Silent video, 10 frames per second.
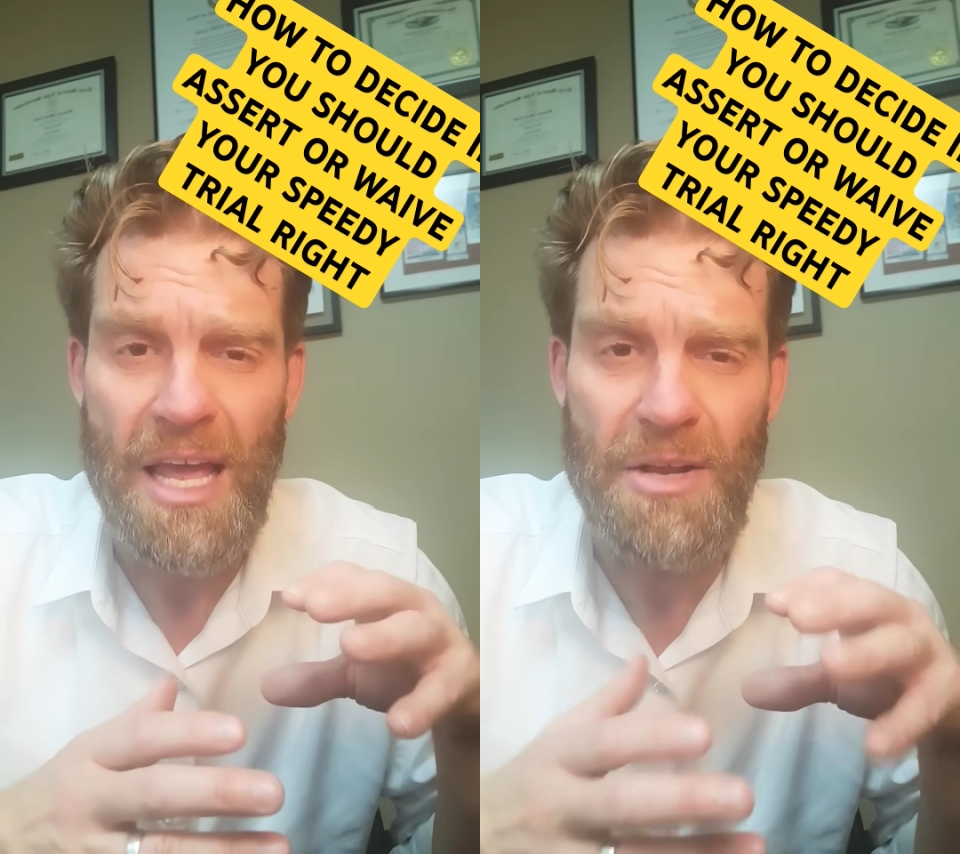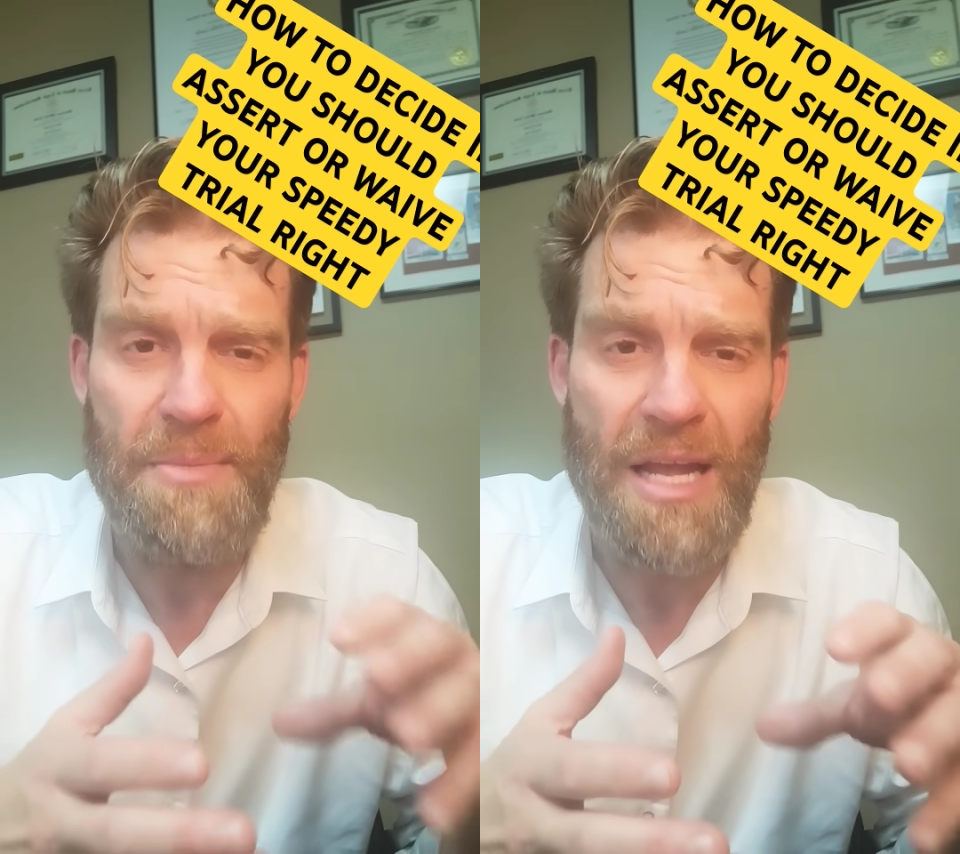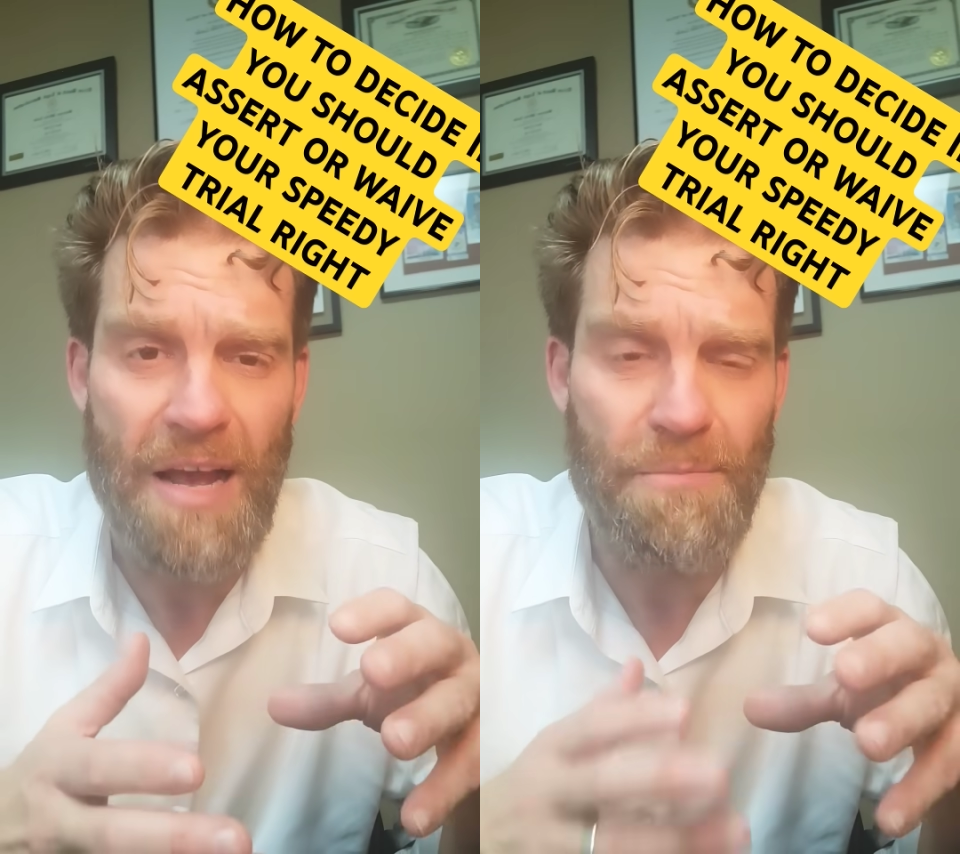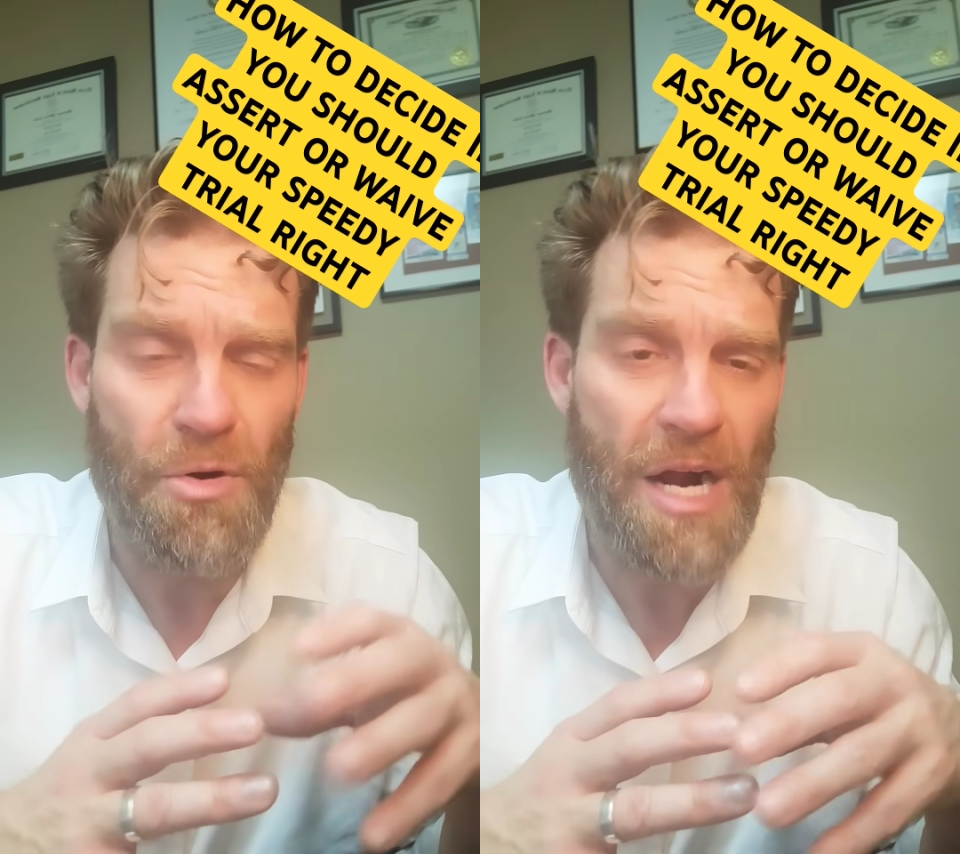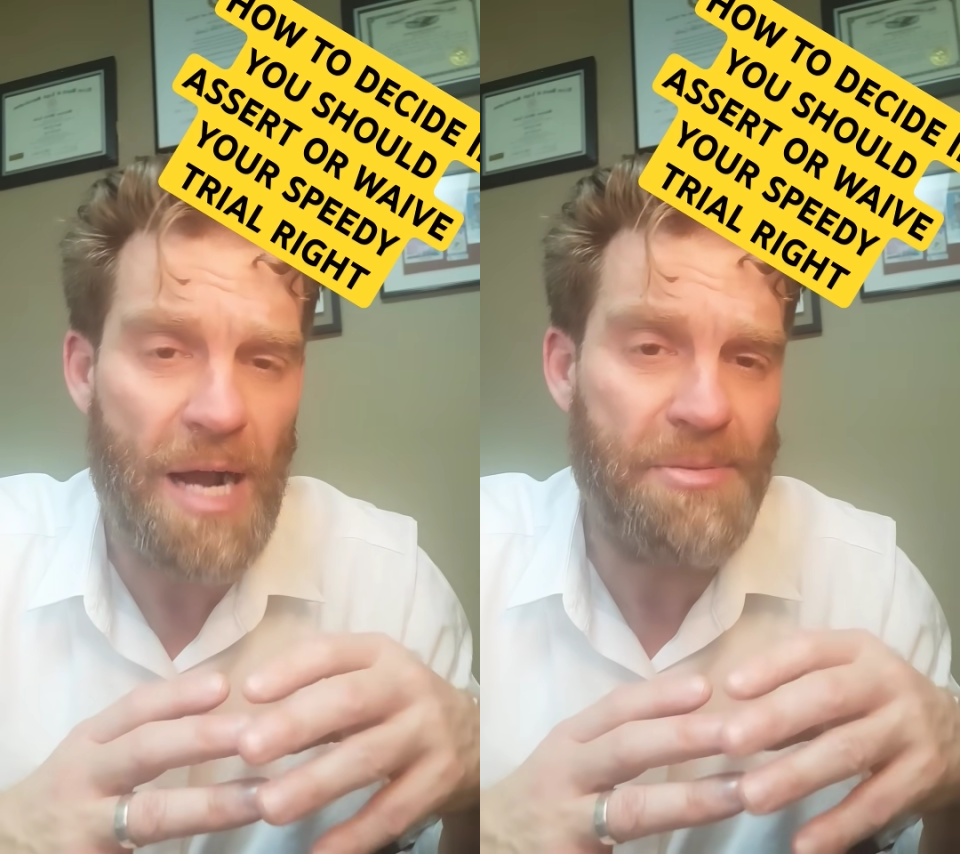and you may have
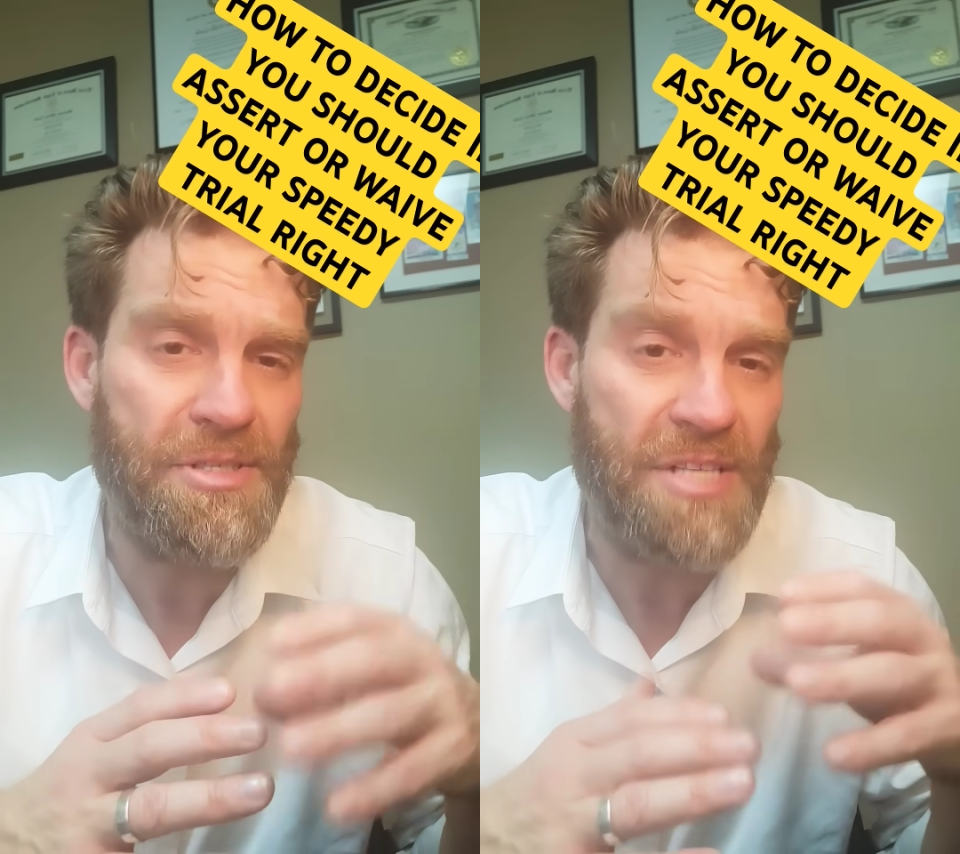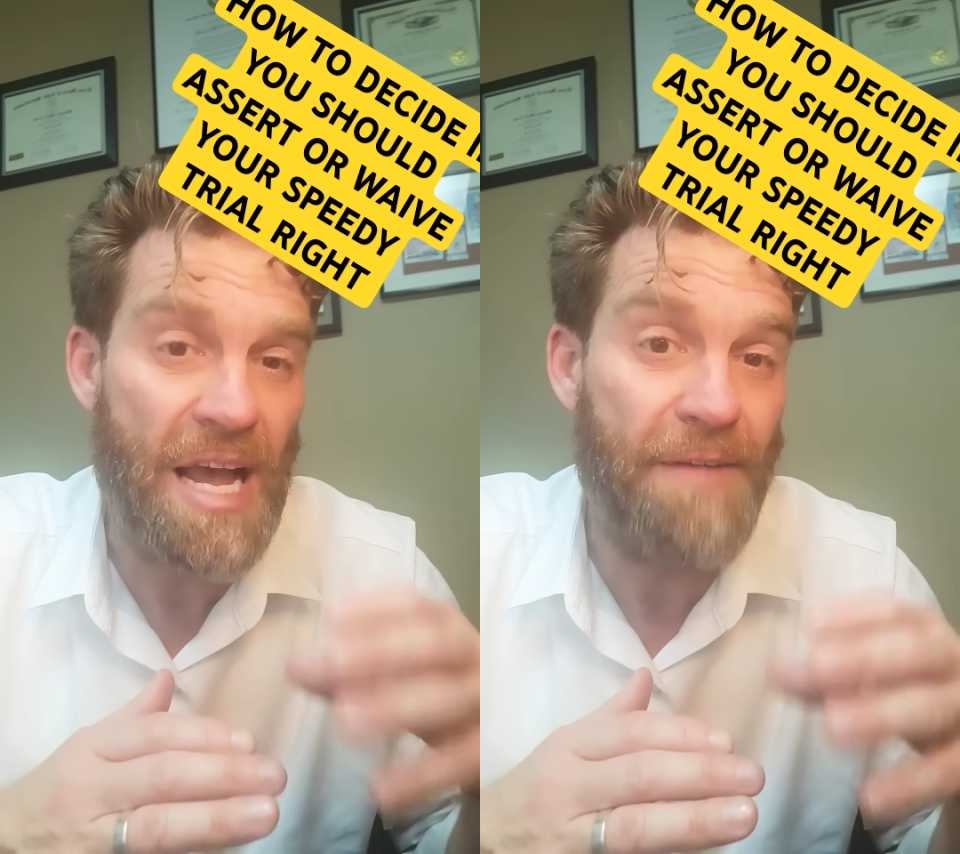more options